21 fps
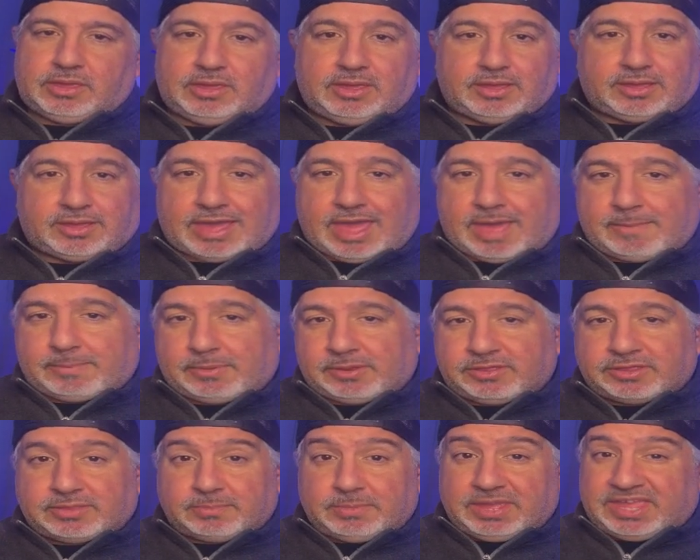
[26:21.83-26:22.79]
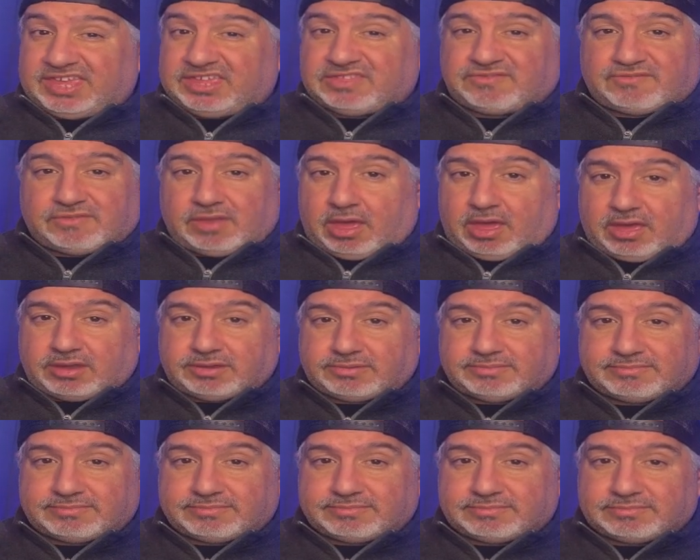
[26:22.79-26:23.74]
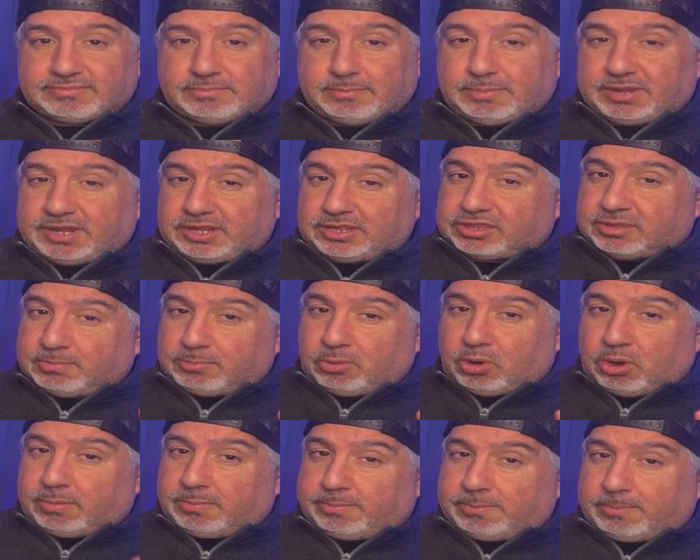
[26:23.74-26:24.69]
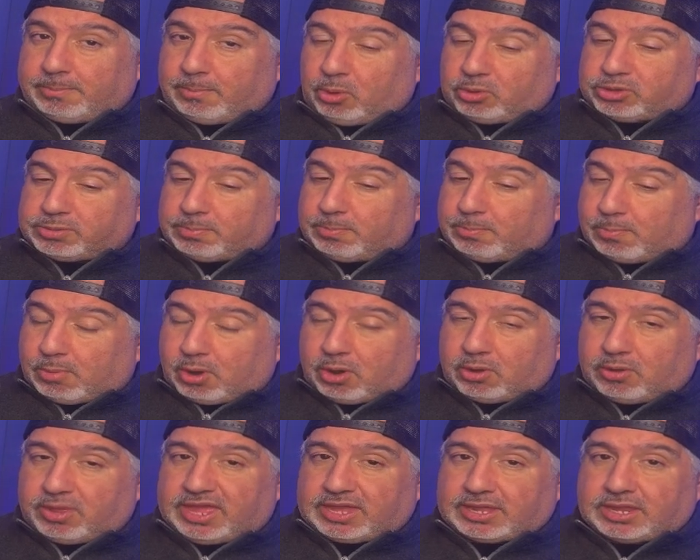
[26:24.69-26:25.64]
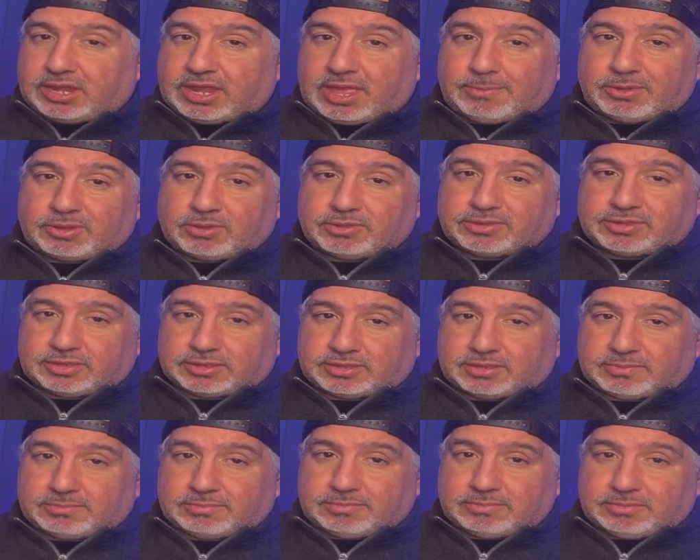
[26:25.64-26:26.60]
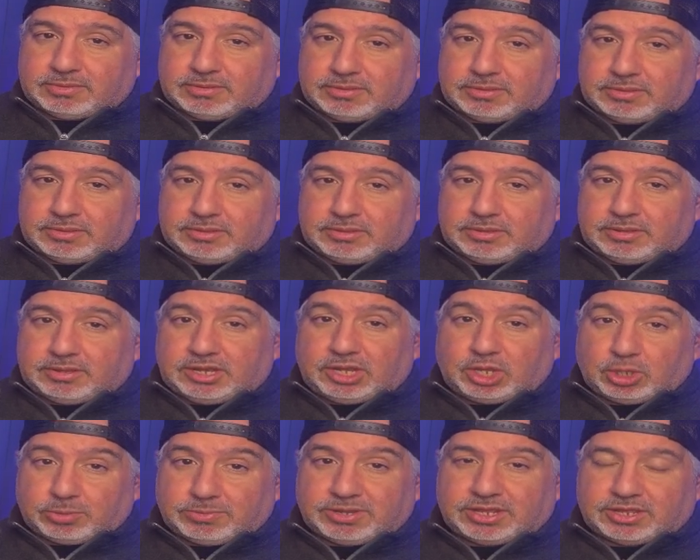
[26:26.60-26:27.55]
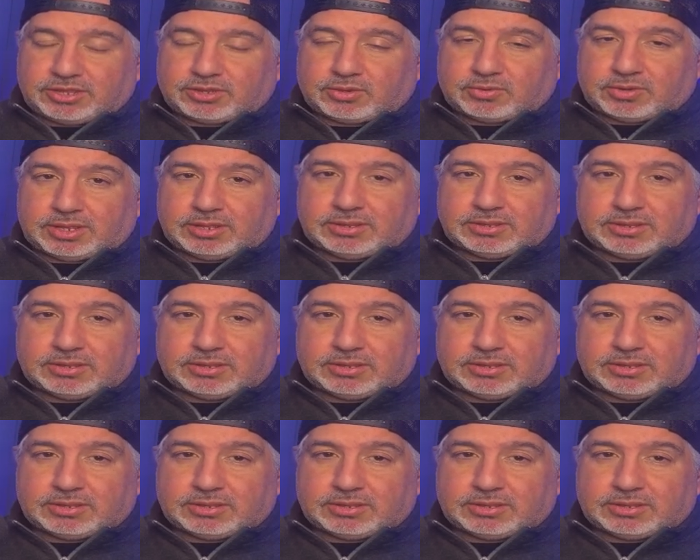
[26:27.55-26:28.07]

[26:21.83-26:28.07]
Capitalism is flawed but it's the moral, most moral economical system in human history.